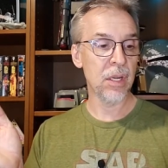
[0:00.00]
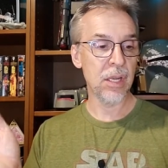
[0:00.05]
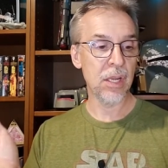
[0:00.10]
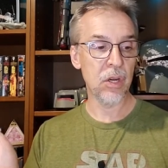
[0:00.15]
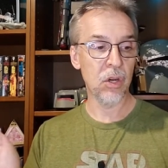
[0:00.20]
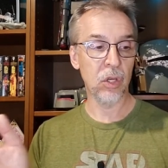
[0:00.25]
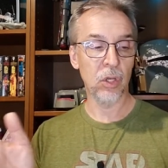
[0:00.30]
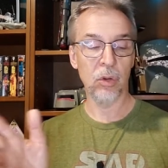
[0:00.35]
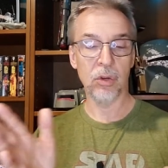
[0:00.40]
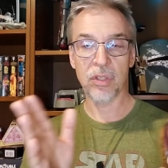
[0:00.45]

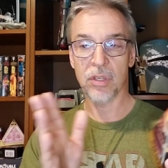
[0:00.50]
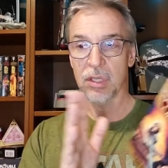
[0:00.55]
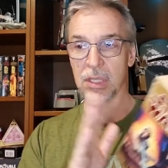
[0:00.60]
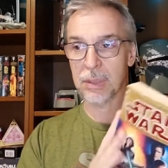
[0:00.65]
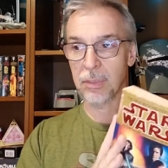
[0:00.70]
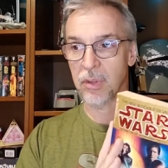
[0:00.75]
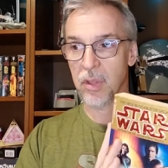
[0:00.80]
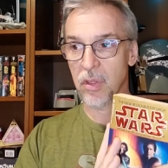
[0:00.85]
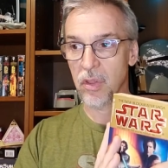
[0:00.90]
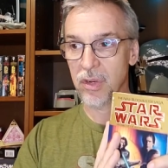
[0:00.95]
introduced and
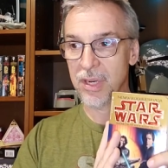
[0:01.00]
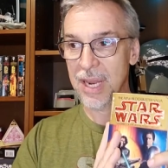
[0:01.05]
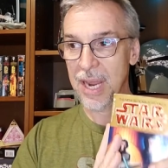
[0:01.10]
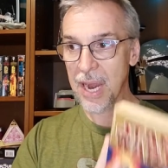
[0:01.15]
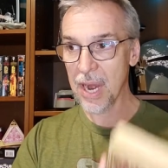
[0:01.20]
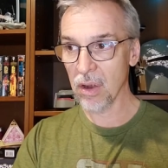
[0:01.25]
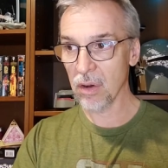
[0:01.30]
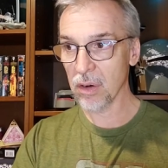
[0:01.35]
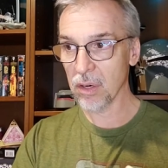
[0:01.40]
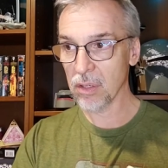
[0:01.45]
some of the other
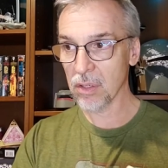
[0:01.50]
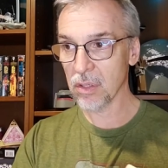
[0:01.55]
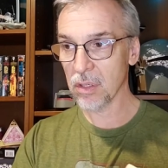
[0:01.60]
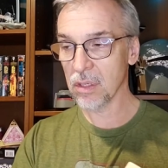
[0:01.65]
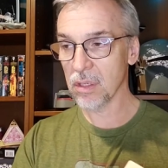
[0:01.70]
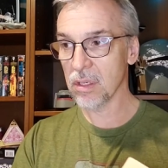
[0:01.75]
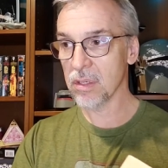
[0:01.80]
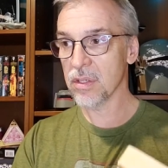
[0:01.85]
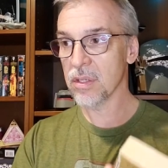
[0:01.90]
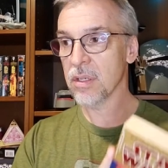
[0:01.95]

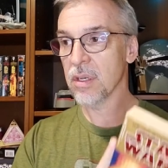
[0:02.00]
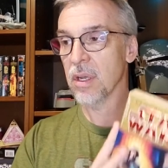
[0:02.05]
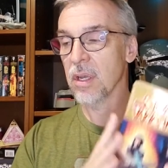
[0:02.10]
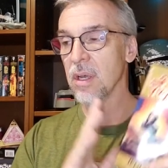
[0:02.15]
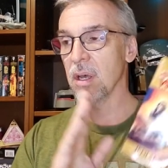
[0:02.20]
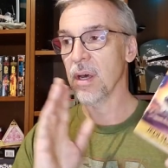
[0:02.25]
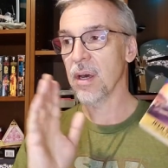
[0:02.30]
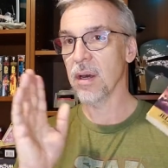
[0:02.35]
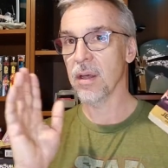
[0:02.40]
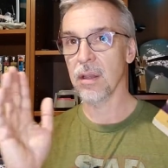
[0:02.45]
characters.
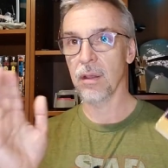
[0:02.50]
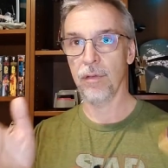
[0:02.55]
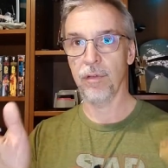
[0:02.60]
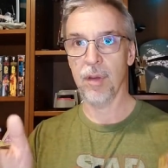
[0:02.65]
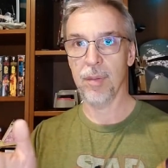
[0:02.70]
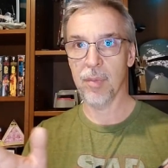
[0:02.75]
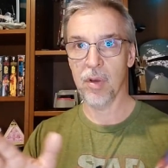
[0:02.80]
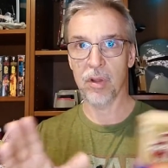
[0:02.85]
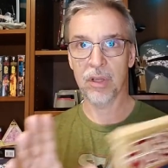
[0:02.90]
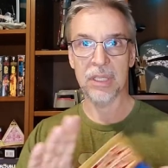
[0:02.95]
Uh, the
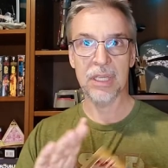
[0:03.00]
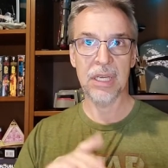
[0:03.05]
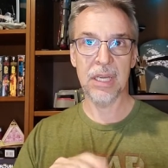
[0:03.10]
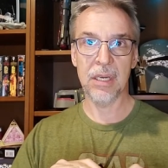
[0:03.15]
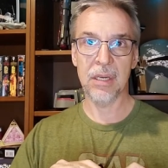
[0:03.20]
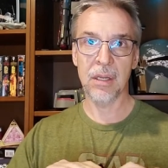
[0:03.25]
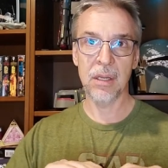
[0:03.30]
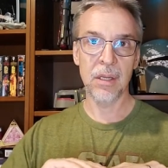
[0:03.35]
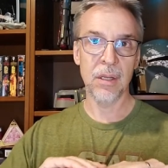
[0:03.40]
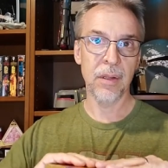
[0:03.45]
female
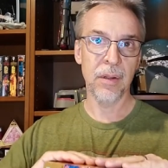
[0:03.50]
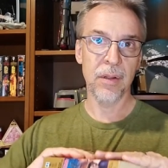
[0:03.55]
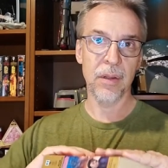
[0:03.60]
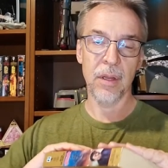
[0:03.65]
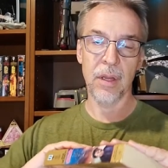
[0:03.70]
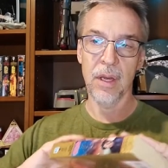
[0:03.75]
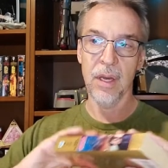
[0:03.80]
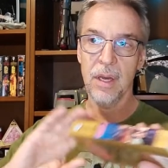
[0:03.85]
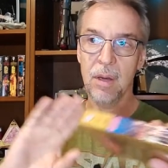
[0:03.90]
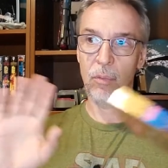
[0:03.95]
lead
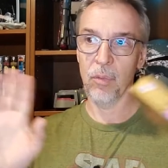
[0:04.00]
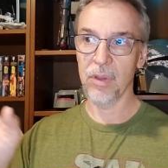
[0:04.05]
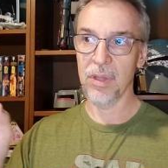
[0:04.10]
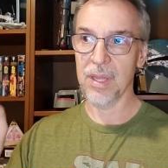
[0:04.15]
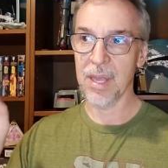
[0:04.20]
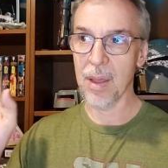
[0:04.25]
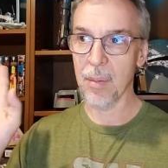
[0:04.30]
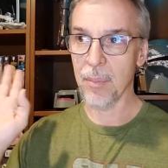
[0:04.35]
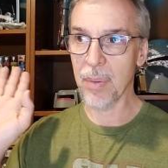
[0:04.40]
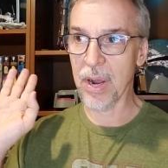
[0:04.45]
uh, with
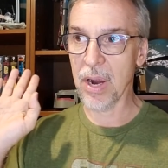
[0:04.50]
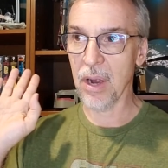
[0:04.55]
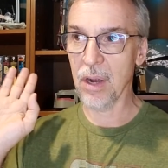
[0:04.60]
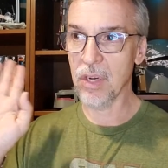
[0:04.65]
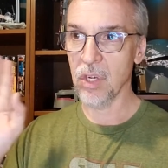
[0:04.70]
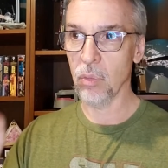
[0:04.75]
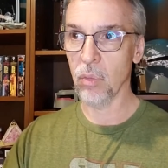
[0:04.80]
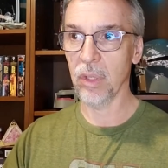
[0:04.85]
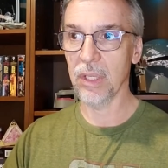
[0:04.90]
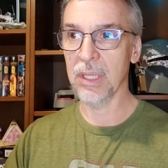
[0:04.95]
the Empire,
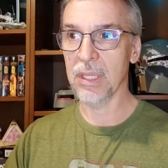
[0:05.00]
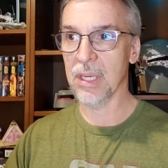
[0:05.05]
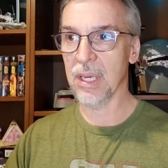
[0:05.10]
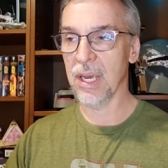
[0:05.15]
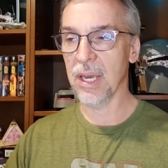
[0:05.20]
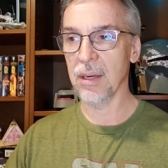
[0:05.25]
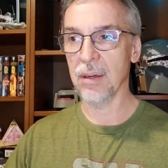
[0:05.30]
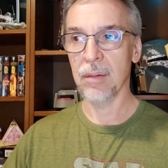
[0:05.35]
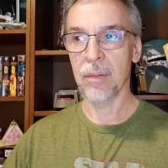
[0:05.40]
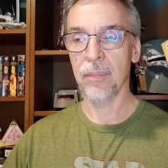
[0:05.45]
you really
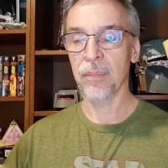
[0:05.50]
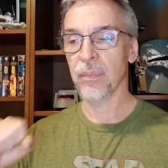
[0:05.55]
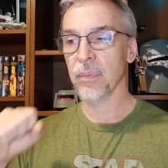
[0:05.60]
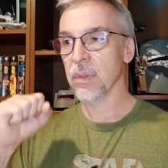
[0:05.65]
get,